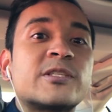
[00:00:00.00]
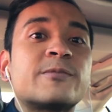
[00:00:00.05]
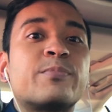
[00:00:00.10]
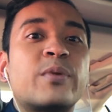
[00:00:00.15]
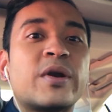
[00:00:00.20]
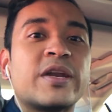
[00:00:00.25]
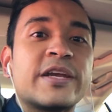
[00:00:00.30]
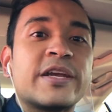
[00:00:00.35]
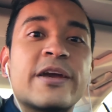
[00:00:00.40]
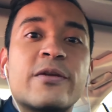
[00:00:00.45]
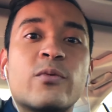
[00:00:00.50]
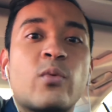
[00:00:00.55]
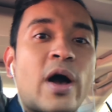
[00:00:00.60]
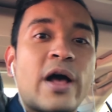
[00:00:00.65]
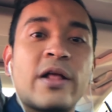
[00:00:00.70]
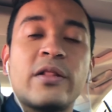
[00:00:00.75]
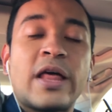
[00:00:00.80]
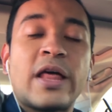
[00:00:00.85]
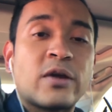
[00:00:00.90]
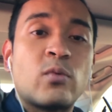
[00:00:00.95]
spreading it
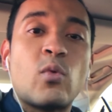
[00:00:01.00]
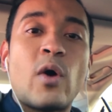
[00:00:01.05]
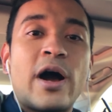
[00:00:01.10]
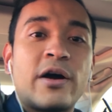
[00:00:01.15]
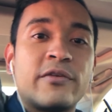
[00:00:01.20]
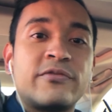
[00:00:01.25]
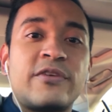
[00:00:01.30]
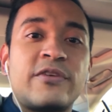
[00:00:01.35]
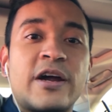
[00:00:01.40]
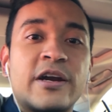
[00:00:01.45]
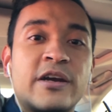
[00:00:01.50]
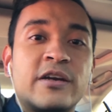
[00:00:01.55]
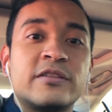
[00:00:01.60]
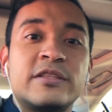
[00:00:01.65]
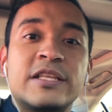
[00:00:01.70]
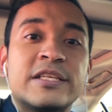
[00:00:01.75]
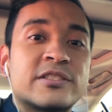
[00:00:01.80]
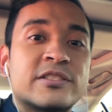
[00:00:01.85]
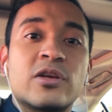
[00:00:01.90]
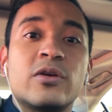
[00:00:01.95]
like wildfire.
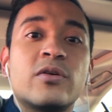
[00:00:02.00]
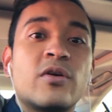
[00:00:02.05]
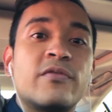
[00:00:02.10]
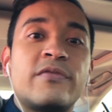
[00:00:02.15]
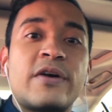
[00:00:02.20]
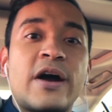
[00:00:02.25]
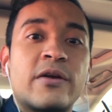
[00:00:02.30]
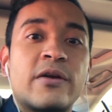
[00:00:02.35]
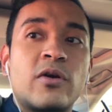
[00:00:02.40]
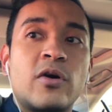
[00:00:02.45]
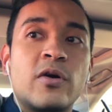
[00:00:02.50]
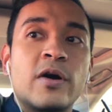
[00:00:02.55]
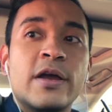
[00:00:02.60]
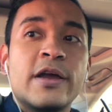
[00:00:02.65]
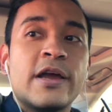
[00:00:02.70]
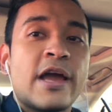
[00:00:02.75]
Things could go viral.